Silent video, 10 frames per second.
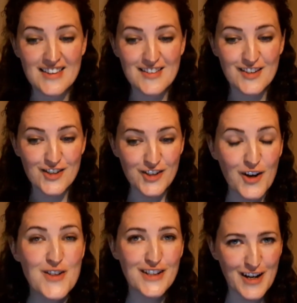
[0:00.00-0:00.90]
show
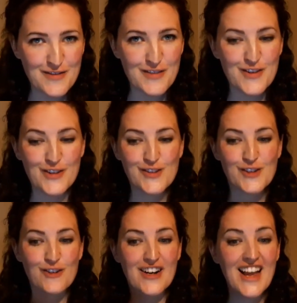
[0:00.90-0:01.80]
the love of
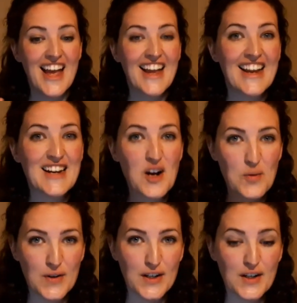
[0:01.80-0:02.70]
God, in our
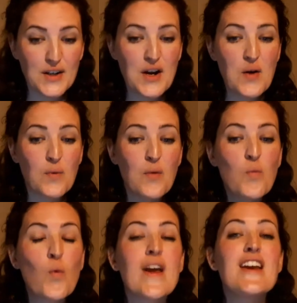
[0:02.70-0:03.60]
work when
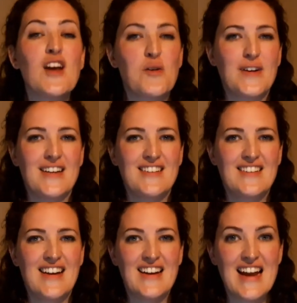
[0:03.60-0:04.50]
we know it
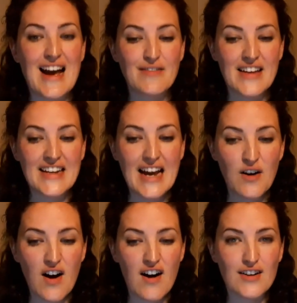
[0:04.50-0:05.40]
and have it in our
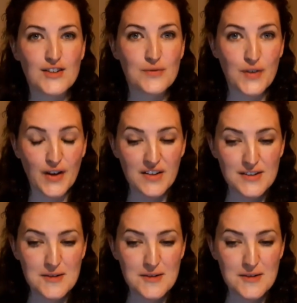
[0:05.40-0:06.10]
hearts first.